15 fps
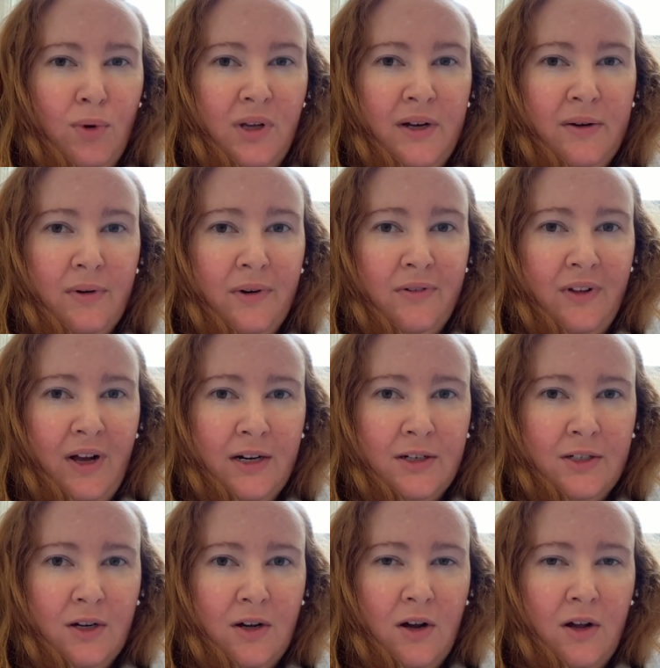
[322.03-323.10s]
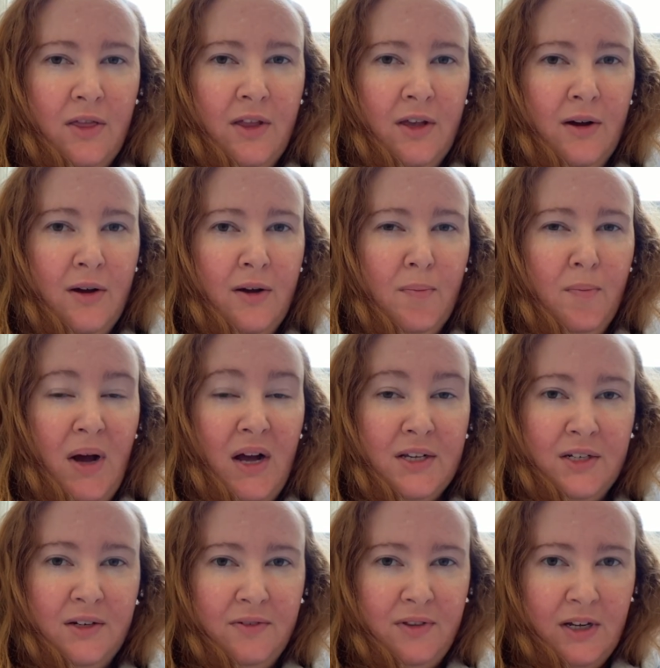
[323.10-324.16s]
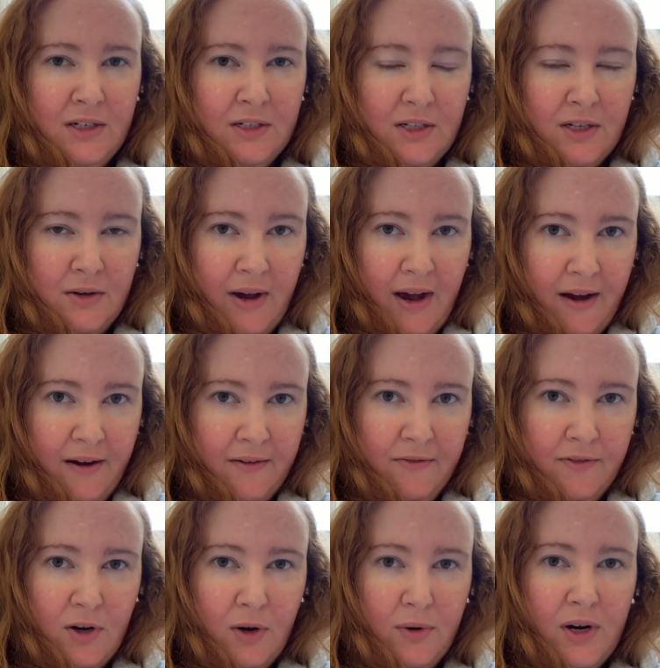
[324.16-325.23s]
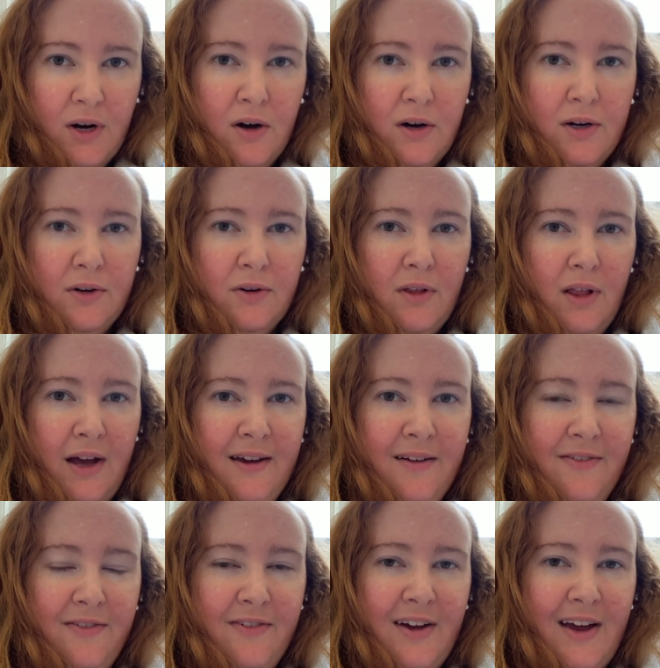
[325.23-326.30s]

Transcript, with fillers: really reflect on the positive things that you have going on in your life